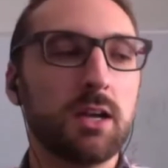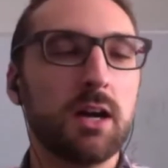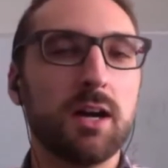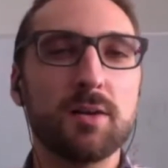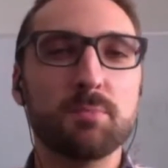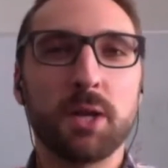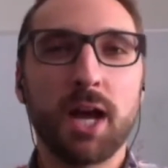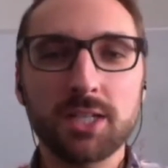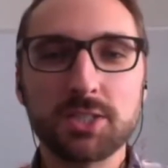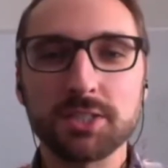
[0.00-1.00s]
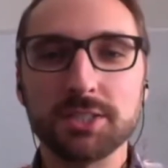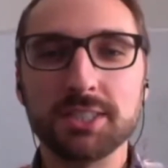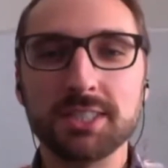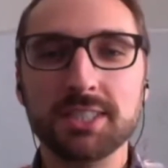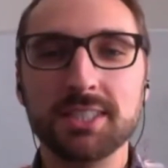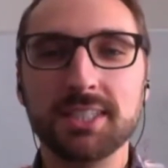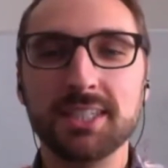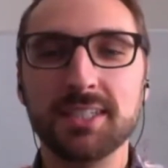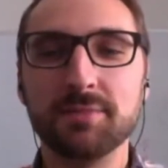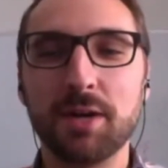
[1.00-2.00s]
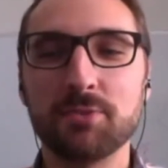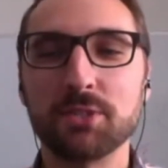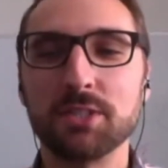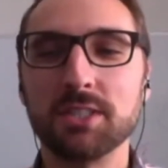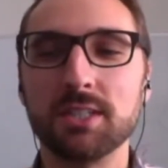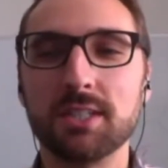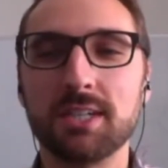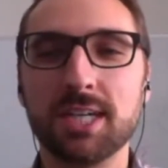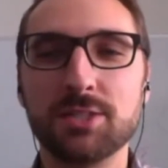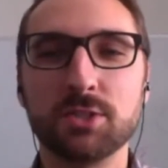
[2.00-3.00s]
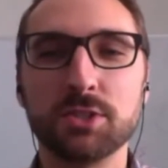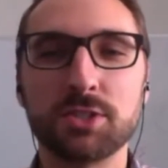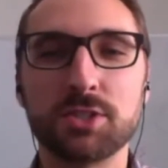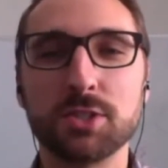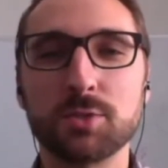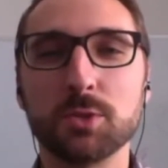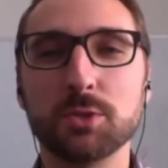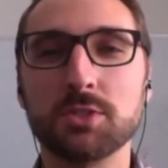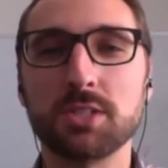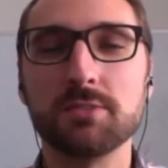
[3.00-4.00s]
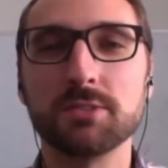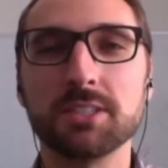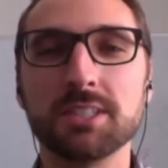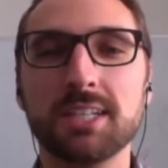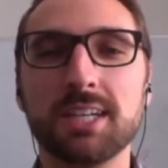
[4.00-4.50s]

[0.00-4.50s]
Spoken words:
But actually, after I took CS 107,